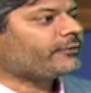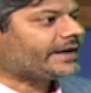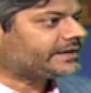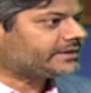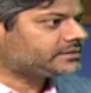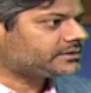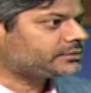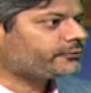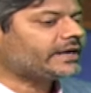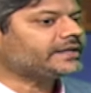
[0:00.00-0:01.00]

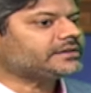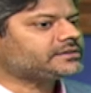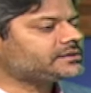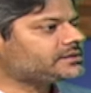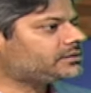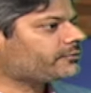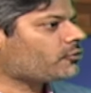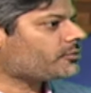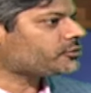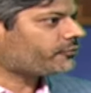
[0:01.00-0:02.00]
finances in the
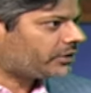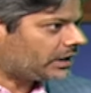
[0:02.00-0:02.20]
forms